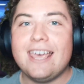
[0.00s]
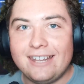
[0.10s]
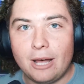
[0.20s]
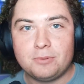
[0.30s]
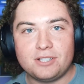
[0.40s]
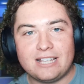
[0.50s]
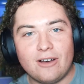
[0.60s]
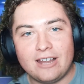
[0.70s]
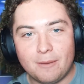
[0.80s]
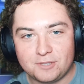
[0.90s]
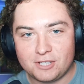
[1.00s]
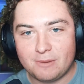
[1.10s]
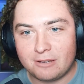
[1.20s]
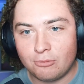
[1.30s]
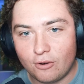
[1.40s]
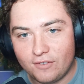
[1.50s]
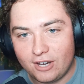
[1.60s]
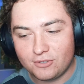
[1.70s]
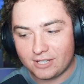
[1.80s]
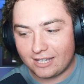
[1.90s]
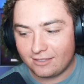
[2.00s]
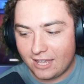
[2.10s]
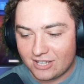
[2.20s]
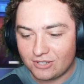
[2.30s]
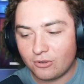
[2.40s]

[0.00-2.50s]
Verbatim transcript: It helps us out, helps us make more videos like these.